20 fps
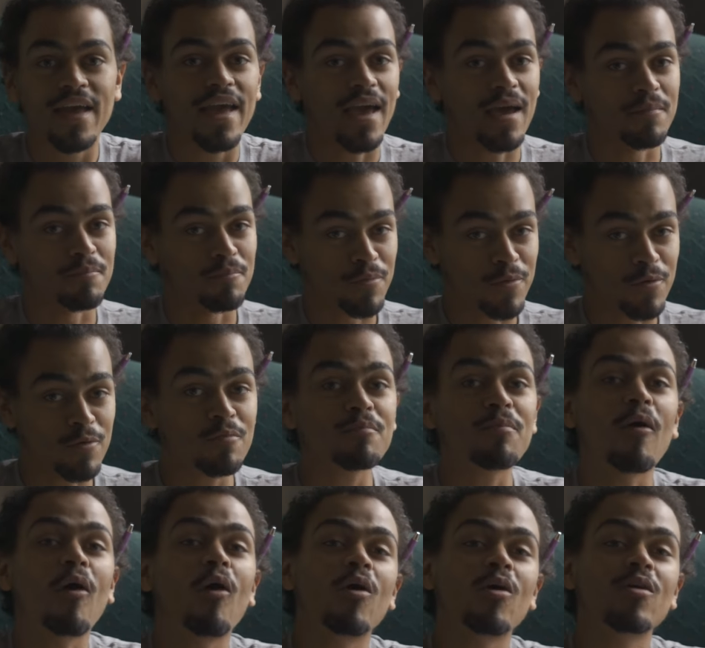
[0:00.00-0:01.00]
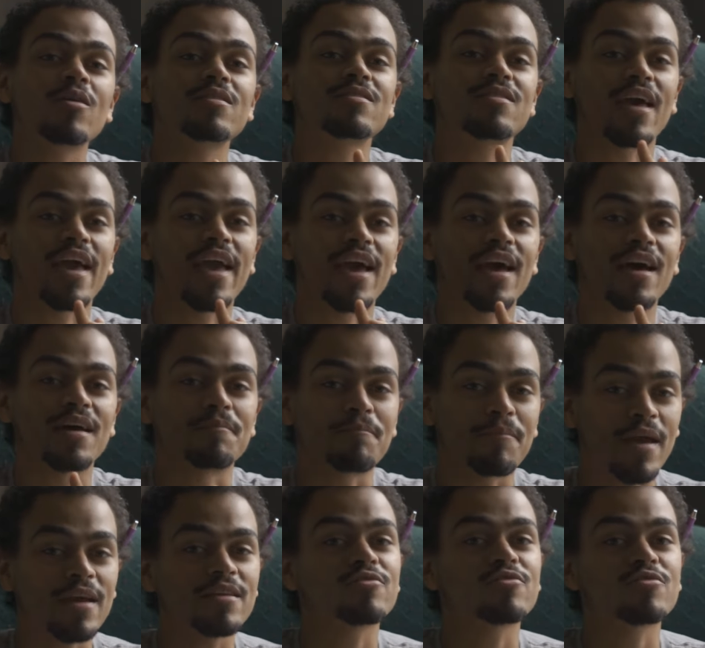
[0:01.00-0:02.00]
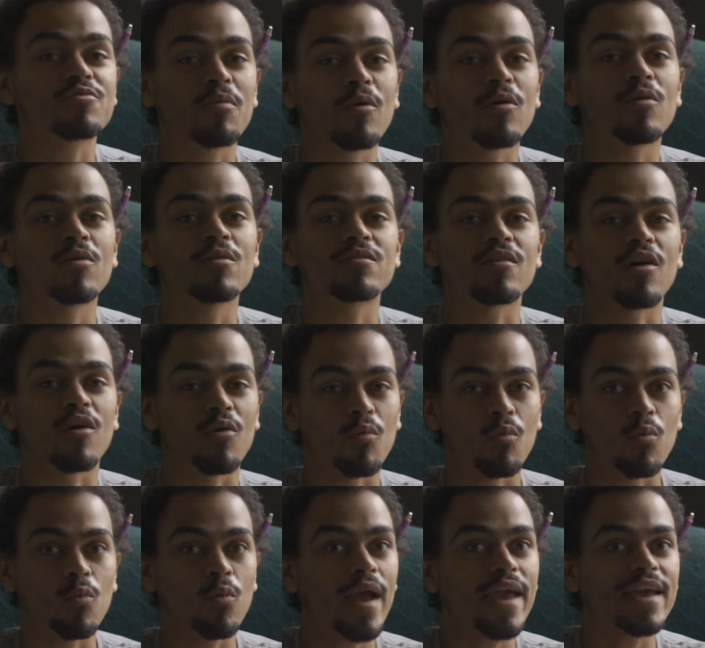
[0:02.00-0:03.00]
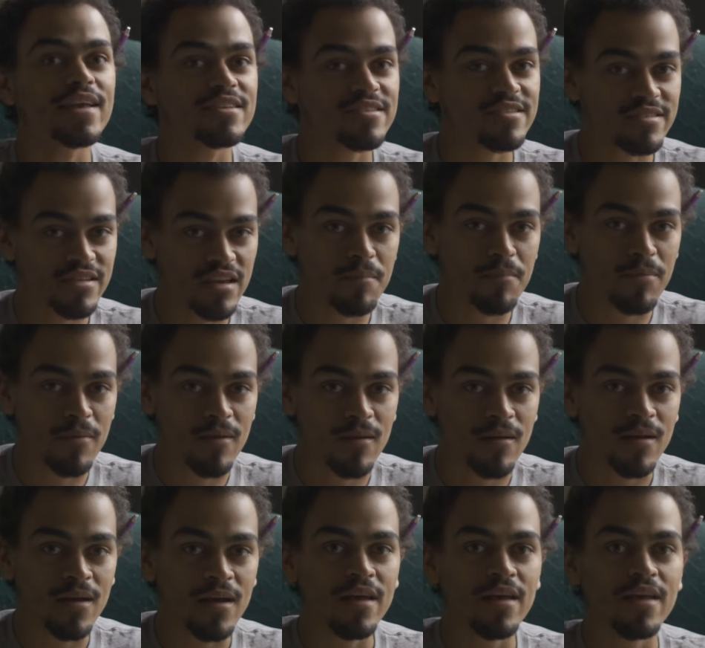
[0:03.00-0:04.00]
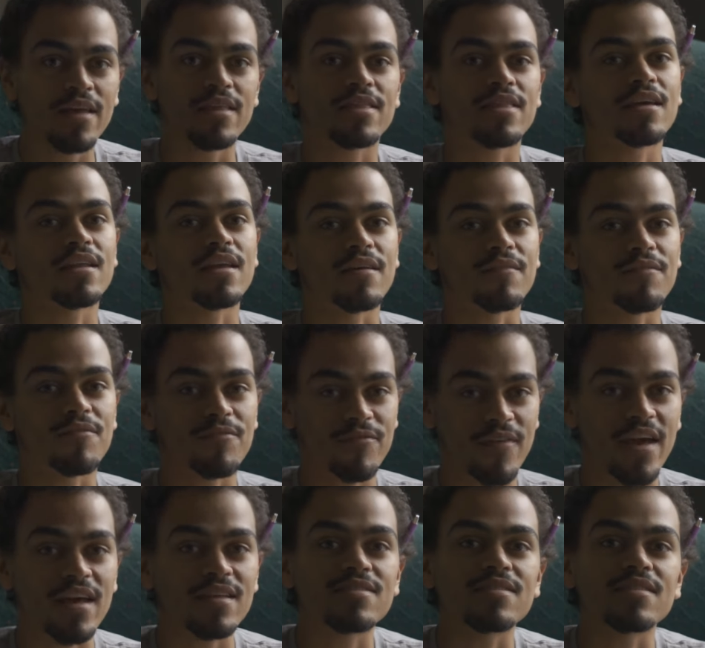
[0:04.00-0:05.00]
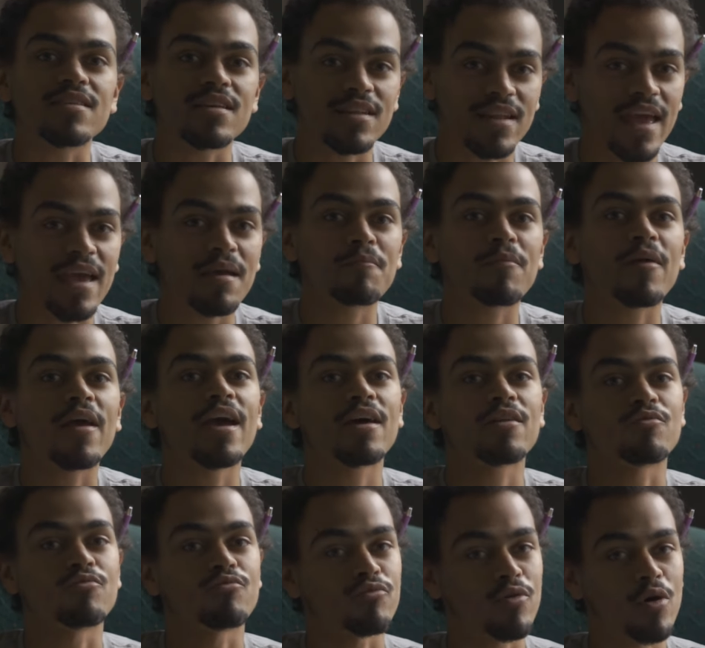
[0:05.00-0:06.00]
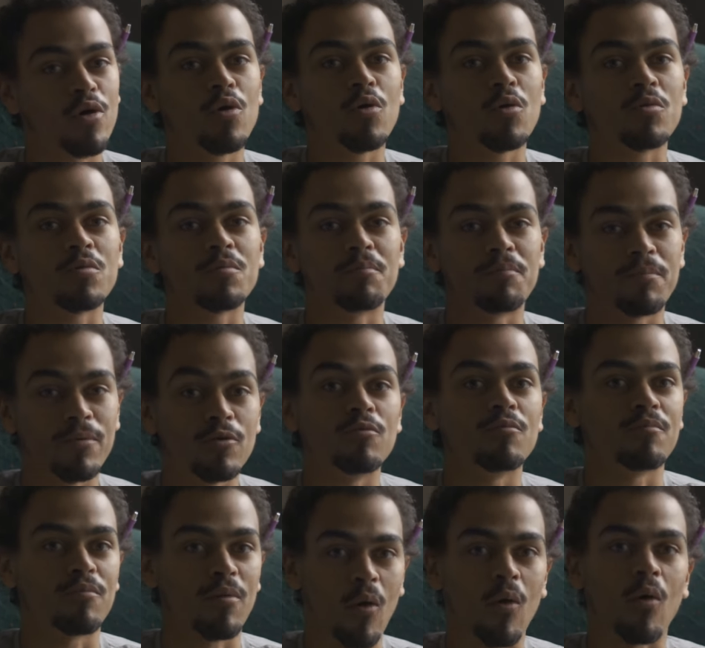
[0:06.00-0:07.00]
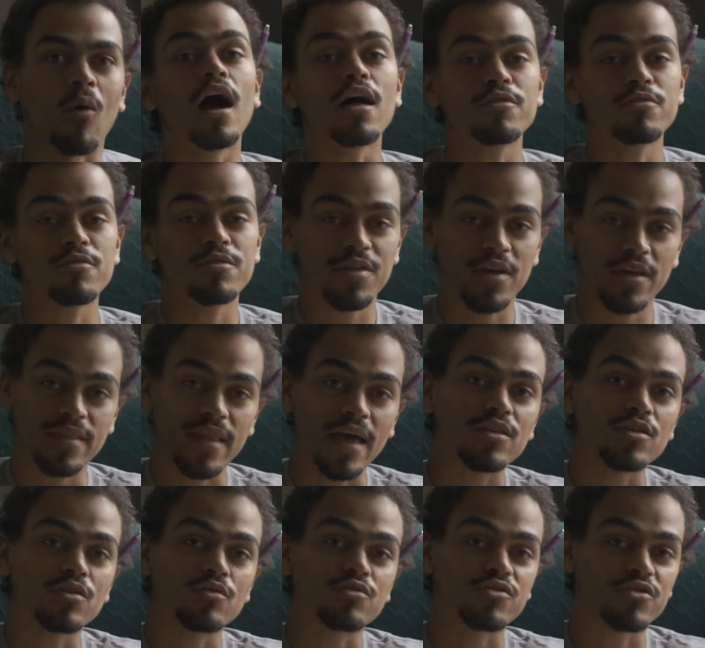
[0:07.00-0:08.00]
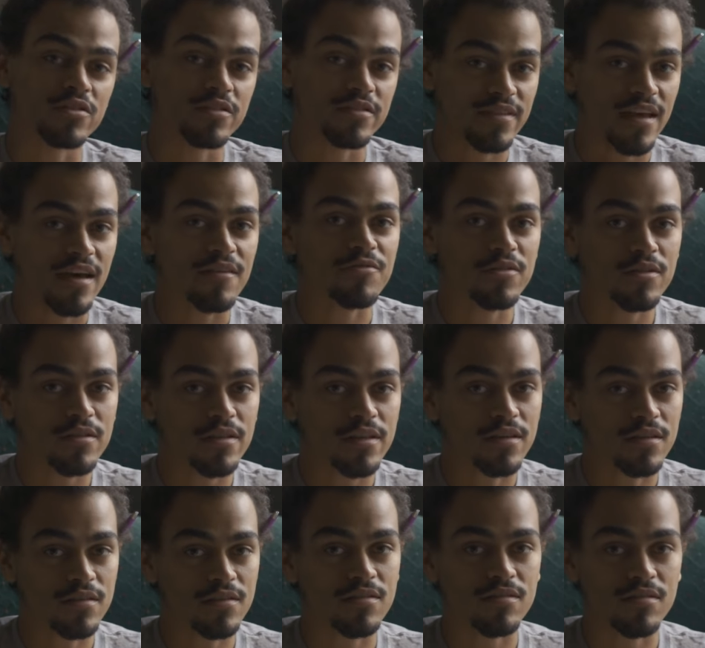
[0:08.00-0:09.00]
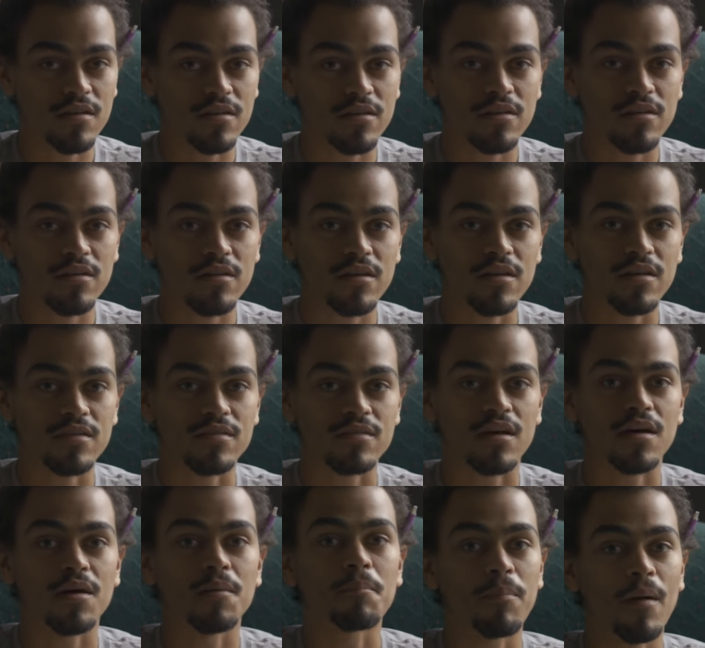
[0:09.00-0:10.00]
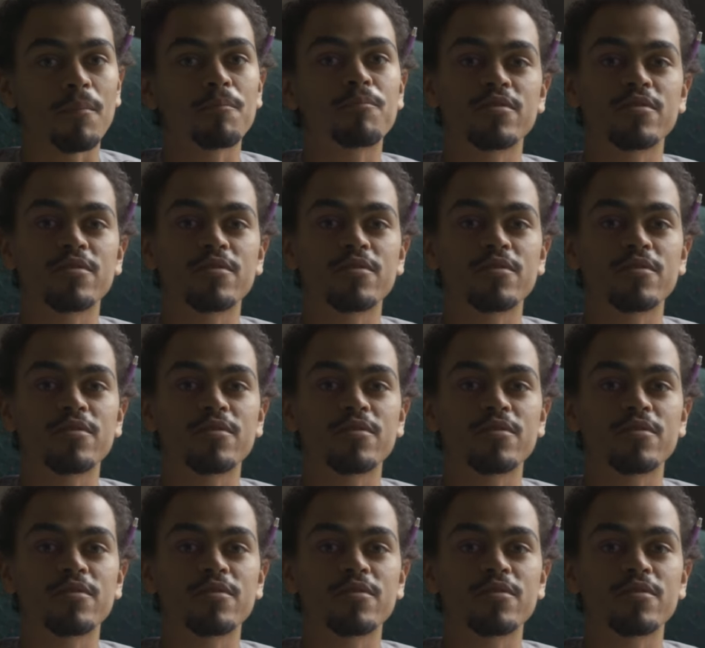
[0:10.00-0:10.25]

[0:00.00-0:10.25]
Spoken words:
And broom poles and painter's poles are way cheaper than a fancy name brand Rode boom pole. Other thing that you should definitely consider is a bump